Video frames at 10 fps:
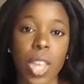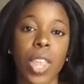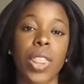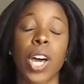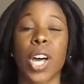
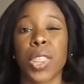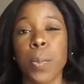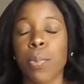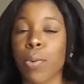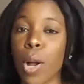The other
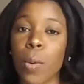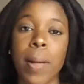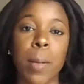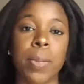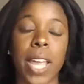pro
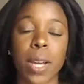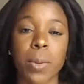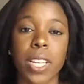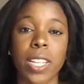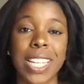about
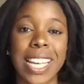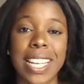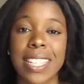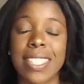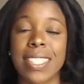Plaquenil
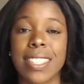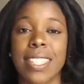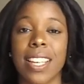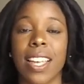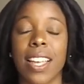is
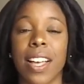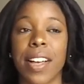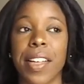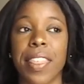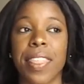
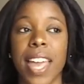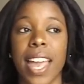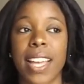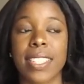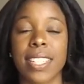
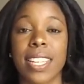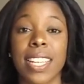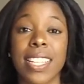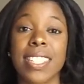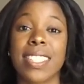that it
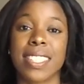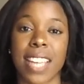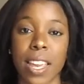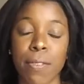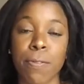is
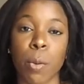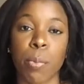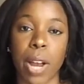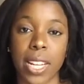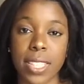safe for
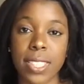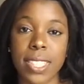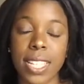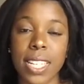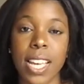
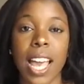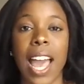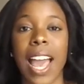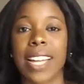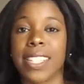pregnancy.
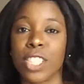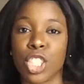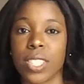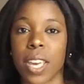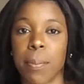I did
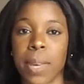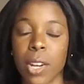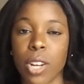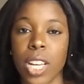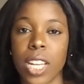just get
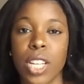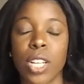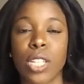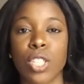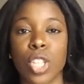married,
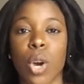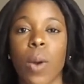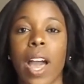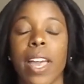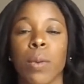so
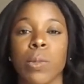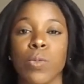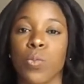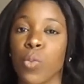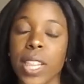it was
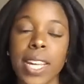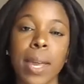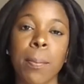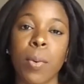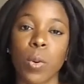really
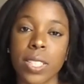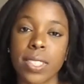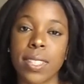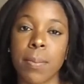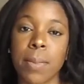important
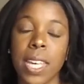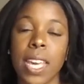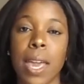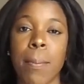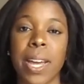to me
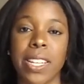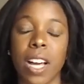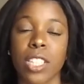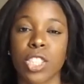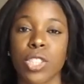and my
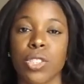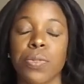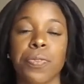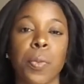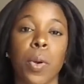doctor
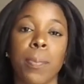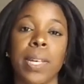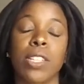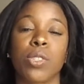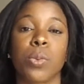for
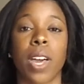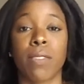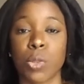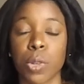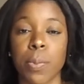me to have a
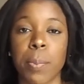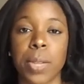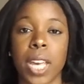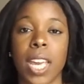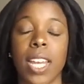treatment
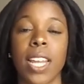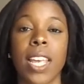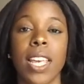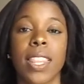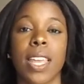plan
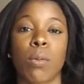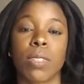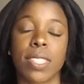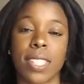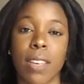that was
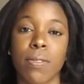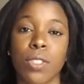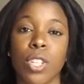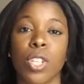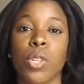safe to
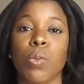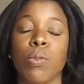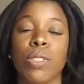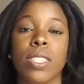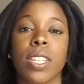
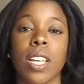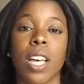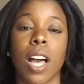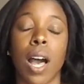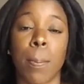use
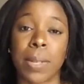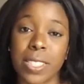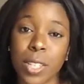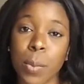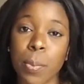up
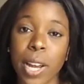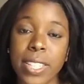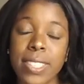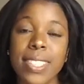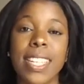until
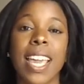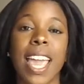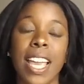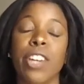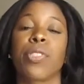pregnancy
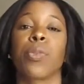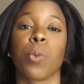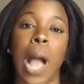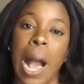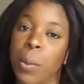and
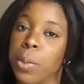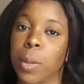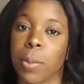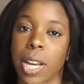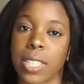throughout the
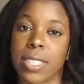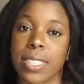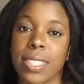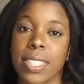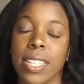
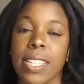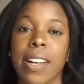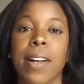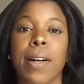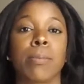pregnancy,
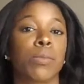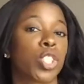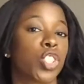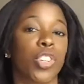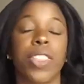
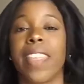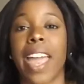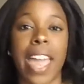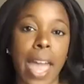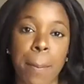should that
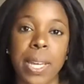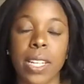happen.